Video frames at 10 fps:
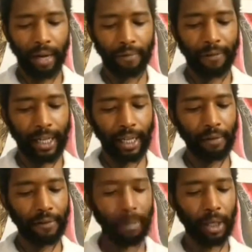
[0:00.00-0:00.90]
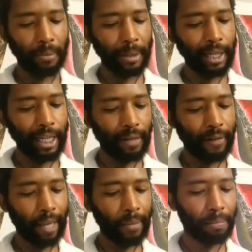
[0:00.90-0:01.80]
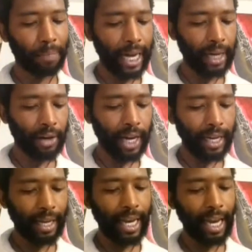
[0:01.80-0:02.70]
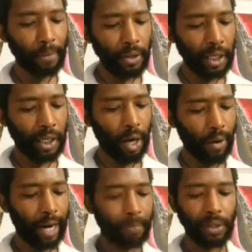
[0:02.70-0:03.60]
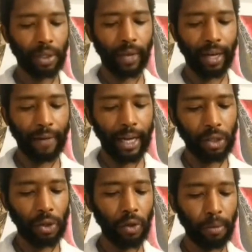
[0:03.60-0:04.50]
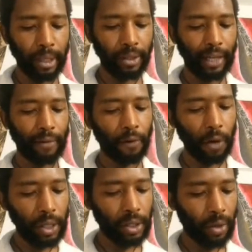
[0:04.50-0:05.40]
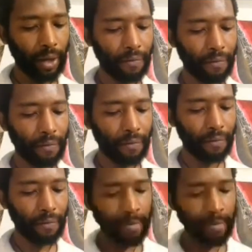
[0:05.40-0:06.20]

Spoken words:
Funding from a community development block grant enabled the co-op to renovate a school building for the sewing factory.